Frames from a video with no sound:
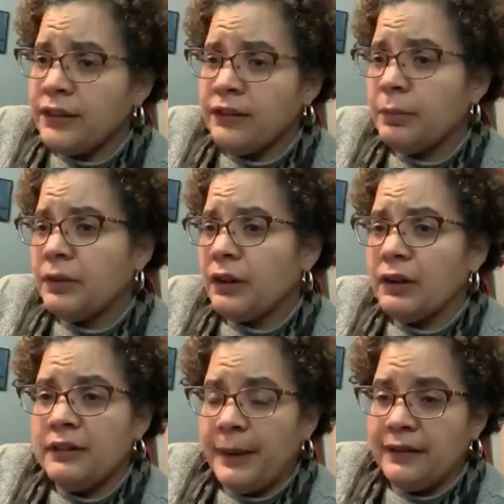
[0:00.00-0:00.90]
are
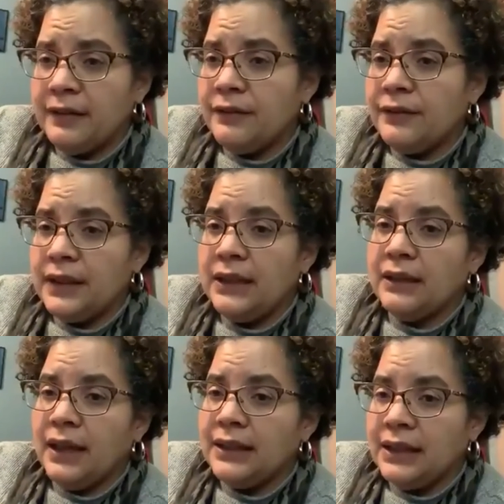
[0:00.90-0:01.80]
expensive,
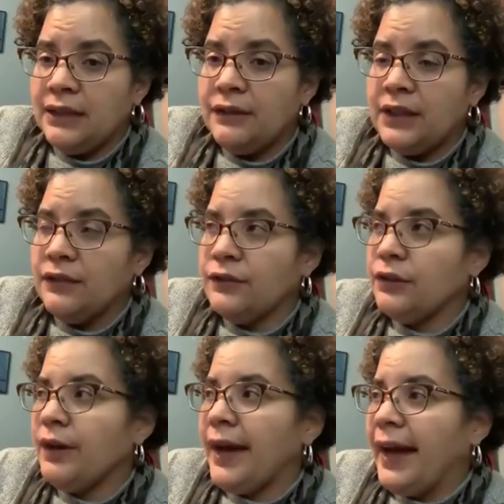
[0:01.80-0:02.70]
and even if you
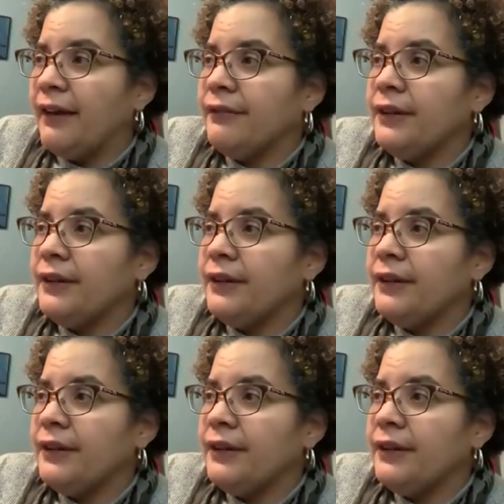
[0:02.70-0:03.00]
have